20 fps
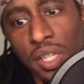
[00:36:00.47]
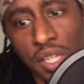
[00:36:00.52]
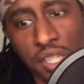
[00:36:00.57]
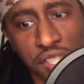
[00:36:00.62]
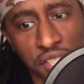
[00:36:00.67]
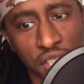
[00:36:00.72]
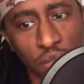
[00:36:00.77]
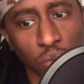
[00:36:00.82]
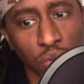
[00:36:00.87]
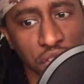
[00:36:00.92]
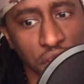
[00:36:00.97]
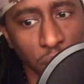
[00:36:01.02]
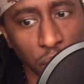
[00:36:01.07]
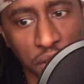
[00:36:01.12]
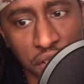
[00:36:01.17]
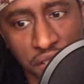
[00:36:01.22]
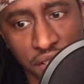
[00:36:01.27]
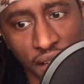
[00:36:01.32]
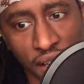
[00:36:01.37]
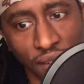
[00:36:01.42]
See see
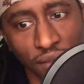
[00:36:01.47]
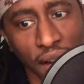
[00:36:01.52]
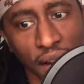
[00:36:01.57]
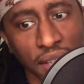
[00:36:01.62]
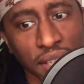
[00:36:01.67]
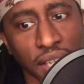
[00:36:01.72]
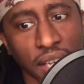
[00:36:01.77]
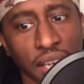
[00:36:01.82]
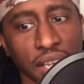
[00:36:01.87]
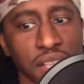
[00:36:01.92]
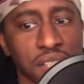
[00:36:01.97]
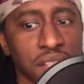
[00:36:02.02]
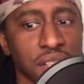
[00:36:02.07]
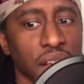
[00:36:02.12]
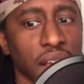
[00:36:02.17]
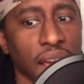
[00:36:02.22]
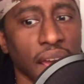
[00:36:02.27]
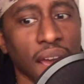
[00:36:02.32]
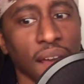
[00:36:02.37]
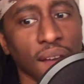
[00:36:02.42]
what he said right there? He
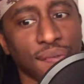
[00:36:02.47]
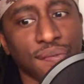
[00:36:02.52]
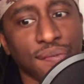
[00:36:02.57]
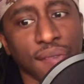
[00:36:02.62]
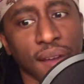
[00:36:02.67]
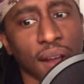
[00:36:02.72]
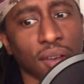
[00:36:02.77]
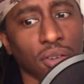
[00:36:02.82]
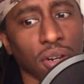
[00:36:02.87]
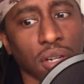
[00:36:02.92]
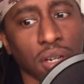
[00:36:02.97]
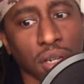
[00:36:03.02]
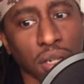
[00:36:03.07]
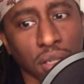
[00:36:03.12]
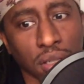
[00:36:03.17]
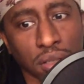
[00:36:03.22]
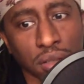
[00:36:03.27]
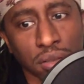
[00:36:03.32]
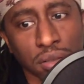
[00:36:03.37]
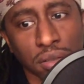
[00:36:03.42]
said F
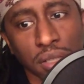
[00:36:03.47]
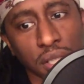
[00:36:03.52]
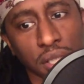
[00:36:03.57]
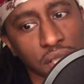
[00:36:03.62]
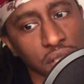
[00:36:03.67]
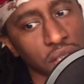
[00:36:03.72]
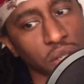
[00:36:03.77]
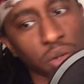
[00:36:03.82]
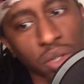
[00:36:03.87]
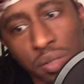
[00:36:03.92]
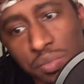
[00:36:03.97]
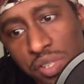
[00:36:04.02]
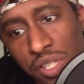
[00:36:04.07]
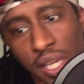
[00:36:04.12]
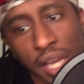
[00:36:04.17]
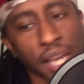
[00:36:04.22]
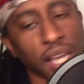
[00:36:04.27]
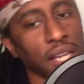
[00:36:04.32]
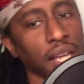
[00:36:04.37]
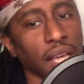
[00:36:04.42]
Farrakhan. See what I'm
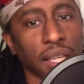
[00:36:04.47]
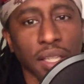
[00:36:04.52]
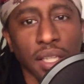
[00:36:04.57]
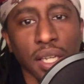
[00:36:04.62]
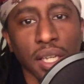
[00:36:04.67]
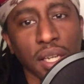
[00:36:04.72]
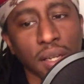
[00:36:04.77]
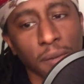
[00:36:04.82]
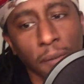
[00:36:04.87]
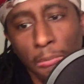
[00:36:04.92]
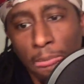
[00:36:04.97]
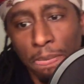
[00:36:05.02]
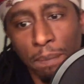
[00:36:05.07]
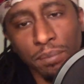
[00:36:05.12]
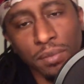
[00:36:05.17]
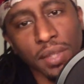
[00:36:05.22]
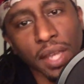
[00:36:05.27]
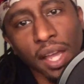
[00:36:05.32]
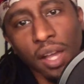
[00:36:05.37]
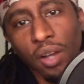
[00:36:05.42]
saying? They,
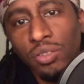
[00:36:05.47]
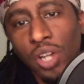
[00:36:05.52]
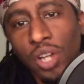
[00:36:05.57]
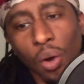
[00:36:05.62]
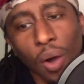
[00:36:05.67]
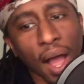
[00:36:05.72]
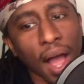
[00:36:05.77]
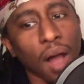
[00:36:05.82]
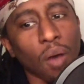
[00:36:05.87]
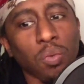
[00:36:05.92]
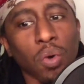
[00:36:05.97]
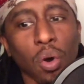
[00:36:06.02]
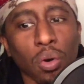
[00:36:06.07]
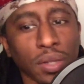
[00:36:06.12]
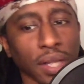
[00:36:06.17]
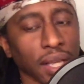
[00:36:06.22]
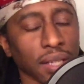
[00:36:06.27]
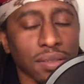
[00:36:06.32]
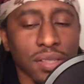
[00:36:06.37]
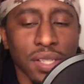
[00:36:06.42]
they don't know how
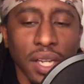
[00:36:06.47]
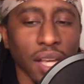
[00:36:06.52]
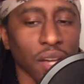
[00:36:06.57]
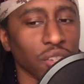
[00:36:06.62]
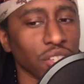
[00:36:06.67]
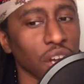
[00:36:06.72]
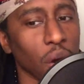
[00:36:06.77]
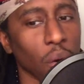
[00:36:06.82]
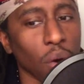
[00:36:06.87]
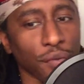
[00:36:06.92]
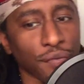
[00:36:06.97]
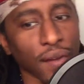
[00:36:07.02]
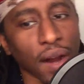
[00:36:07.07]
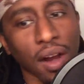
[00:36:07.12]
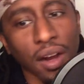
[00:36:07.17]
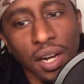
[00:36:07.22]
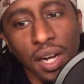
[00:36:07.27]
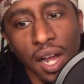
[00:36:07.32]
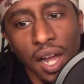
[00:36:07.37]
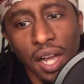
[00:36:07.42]
woke they, they don't know what
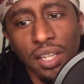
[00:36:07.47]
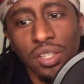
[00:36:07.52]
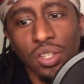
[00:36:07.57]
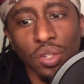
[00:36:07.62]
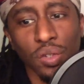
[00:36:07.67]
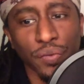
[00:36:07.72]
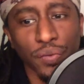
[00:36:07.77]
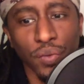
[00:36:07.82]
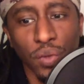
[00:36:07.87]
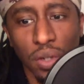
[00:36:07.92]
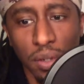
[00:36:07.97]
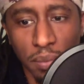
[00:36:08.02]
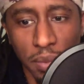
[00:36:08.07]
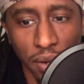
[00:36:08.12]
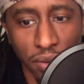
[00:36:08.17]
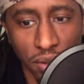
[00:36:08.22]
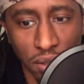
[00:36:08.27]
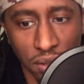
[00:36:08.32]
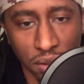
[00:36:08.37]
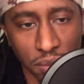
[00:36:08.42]
Farrakhan could do for
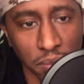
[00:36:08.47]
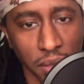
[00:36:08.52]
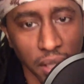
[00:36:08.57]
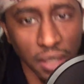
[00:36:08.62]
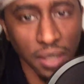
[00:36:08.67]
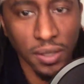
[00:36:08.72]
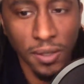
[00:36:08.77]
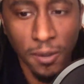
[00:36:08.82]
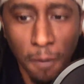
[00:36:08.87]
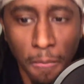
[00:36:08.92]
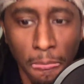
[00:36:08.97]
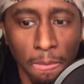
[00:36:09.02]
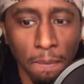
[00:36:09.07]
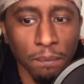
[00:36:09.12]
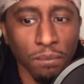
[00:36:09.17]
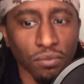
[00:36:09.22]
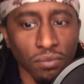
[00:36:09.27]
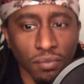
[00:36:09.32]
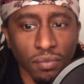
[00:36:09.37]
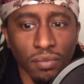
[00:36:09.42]
America, man.
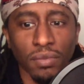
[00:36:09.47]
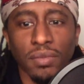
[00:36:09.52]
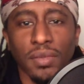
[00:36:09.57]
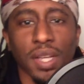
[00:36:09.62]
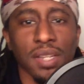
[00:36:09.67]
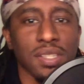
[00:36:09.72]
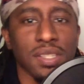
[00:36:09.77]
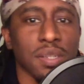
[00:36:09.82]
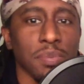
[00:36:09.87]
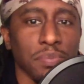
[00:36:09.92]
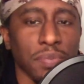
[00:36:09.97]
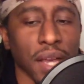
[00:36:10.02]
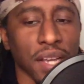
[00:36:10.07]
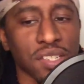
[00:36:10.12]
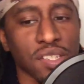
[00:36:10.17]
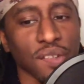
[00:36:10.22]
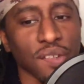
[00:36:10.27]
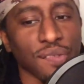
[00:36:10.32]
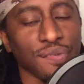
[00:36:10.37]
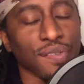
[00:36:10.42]
That's the
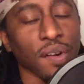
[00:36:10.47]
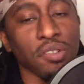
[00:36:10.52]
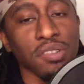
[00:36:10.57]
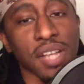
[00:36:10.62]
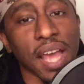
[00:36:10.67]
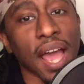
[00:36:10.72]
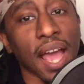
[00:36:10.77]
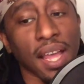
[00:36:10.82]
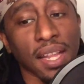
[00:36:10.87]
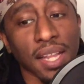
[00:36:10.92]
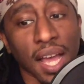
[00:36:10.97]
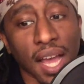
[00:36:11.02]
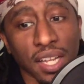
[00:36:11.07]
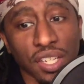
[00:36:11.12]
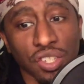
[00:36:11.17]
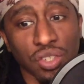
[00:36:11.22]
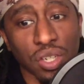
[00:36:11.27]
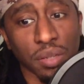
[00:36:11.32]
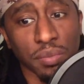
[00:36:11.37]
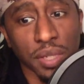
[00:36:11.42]
that's the first ally
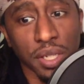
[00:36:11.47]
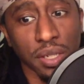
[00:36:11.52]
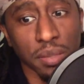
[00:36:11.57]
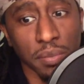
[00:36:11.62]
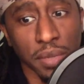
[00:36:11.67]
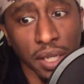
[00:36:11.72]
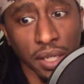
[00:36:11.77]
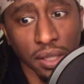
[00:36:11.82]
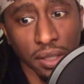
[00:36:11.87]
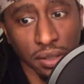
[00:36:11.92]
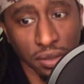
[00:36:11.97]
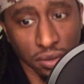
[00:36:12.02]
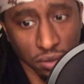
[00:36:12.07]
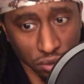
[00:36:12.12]
Trump need to make.